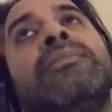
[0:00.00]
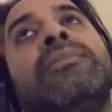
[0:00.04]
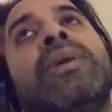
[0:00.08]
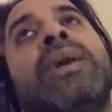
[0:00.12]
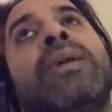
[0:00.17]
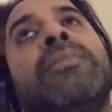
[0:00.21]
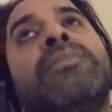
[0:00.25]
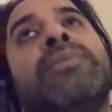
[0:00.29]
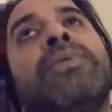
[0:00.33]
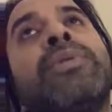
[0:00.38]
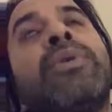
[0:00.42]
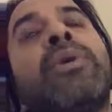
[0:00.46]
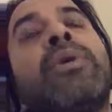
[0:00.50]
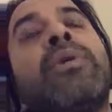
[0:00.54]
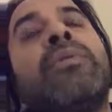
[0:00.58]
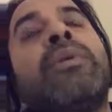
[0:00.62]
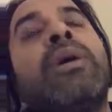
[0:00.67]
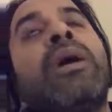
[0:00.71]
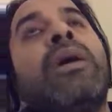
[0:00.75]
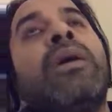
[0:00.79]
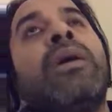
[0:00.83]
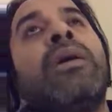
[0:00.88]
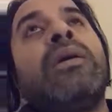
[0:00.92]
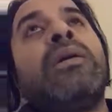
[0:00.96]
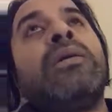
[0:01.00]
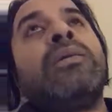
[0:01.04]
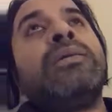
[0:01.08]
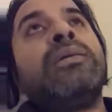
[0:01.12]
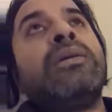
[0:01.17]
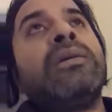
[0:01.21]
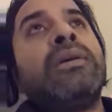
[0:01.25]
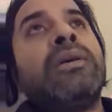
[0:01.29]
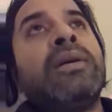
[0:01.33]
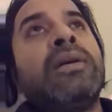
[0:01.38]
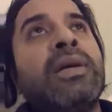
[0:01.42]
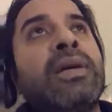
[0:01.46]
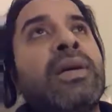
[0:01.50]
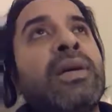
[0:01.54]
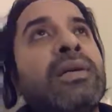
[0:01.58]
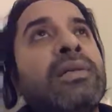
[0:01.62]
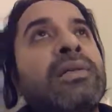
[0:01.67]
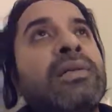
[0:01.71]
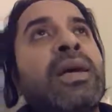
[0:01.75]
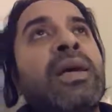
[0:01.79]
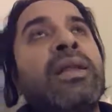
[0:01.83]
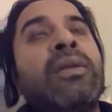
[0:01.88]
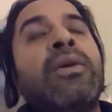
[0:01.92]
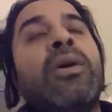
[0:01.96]
absorb the
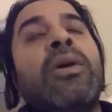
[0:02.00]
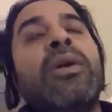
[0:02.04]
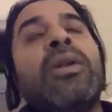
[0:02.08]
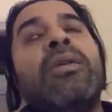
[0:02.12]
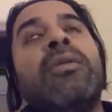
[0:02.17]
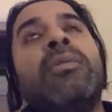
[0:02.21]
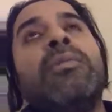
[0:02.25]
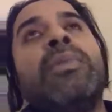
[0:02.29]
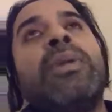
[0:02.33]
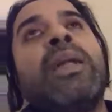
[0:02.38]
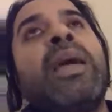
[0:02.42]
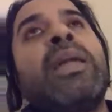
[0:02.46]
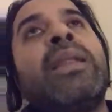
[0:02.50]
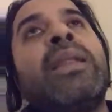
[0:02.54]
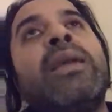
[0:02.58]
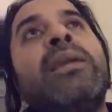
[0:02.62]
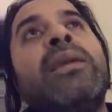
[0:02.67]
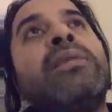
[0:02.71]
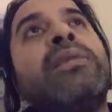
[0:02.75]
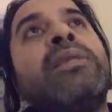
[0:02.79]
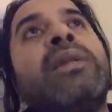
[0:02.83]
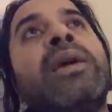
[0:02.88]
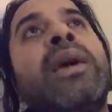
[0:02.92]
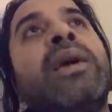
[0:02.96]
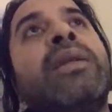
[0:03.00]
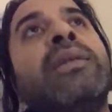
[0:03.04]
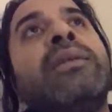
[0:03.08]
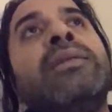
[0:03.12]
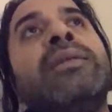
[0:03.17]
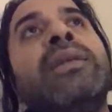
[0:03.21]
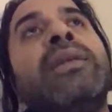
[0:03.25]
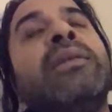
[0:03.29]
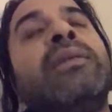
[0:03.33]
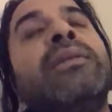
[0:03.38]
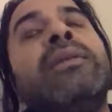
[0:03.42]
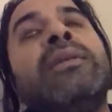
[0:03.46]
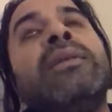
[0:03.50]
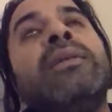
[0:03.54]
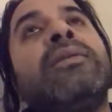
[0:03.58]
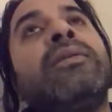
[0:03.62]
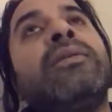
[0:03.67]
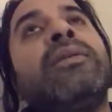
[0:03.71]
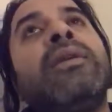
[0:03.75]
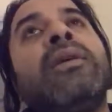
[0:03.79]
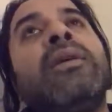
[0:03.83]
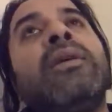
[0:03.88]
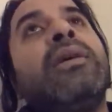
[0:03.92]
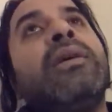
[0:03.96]
earth and all our planets, and then it
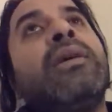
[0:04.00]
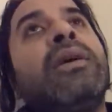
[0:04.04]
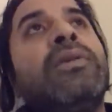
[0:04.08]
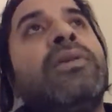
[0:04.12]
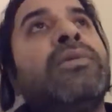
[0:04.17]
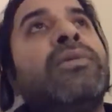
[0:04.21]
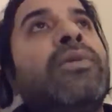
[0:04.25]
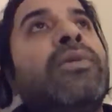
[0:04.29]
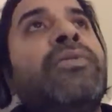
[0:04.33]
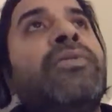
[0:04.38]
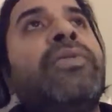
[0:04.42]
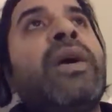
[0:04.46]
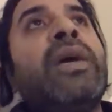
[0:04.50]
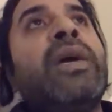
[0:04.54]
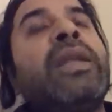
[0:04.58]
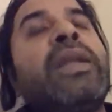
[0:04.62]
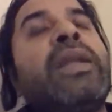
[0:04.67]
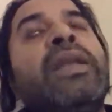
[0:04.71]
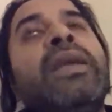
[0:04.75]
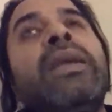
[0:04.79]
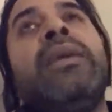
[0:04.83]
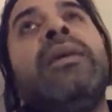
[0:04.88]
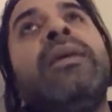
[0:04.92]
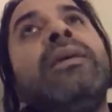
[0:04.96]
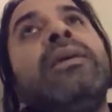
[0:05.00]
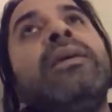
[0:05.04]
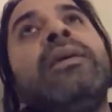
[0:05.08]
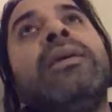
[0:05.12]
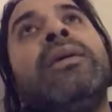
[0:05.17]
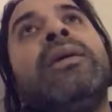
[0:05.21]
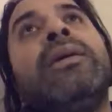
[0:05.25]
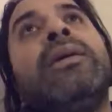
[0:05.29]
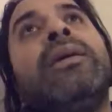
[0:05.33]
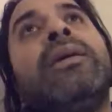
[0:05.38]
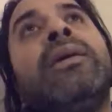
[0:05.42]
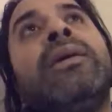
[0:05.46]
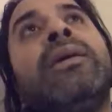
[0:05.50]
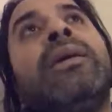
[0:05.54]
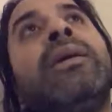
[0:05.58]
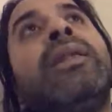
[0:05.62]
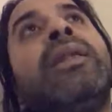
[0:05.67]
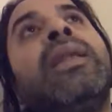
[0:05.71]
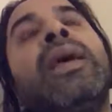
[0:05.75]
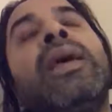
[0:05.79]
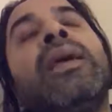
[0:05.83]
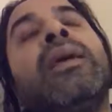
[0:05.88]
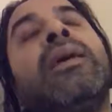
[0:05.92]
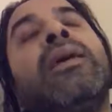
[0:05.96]
will finally
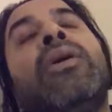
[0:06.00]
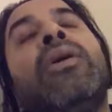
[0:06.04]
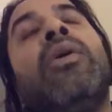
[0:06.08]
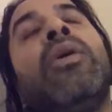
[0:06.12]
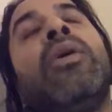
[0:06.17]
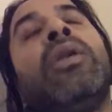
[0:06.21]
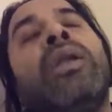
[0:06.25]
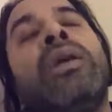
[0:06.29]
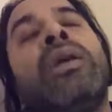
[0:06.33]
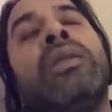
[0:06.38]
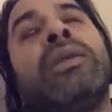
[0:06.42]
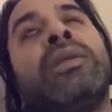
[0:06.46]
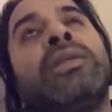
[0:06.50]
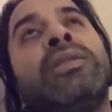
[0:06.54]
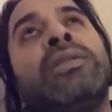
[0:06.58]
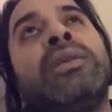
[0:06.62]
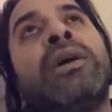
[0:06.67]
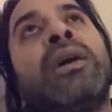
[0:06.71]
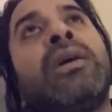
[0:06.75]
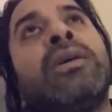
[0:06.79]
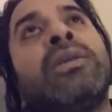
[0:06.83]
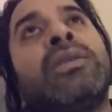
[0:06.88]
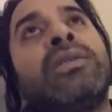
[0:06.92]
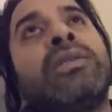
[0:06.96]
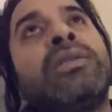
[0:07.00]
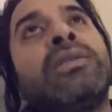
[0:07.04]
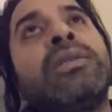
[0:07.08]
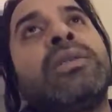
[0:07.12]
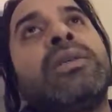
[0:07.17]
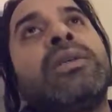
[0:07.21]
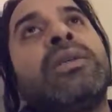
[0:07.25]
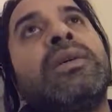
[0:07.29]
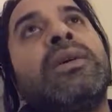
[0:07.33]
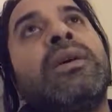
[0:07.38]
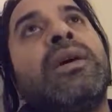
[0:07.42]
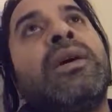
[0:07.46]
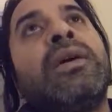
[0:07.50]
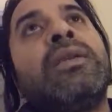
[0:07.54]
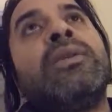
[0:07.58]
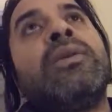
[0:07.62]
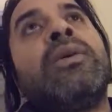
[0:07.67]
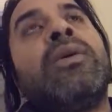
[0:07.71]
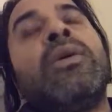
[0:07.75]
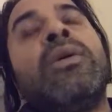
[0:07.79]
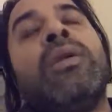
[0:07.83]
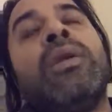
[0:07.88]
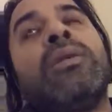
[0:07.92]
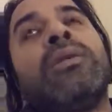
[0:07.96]
like all other stars and
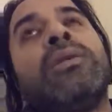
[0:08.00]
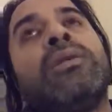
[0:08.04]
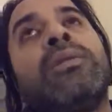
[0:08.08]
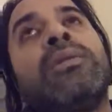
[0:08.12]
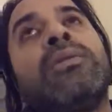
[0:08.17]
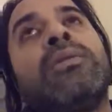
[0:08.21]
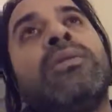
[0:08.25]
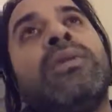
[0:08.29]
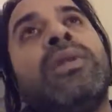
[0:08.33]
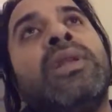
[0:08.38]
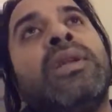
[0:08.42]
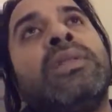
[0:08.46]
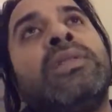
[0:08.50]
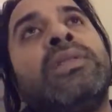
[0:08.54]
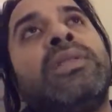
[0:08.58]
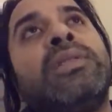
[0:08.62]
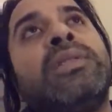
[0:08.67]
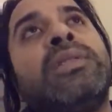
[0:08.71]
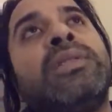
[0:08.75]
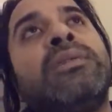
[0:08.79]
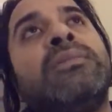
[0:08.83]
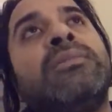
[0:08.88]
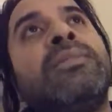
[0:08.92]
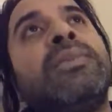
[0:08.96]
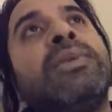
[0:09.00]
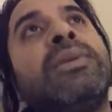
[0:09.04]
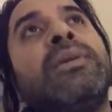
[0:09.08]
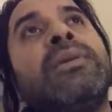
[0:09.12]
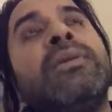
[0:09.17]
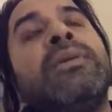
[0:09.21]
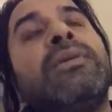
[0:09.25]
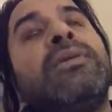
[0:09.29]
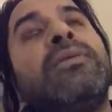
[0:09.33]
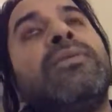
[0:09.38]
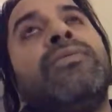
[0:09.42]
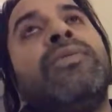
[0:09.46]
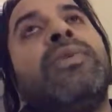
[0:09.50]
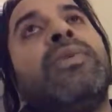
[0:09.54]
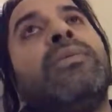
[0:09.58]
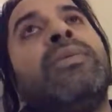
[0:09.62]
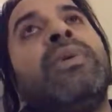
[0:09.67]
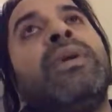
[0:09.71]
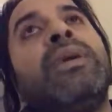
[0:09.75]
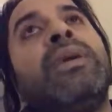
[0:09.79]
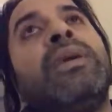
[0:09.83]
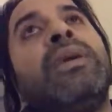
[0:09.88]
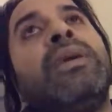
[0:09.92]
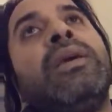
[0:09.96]
all other solar system will
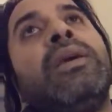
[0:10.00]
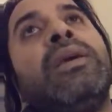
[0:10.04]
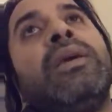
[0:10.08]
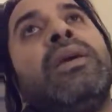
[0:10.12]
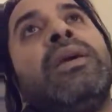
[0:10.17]
be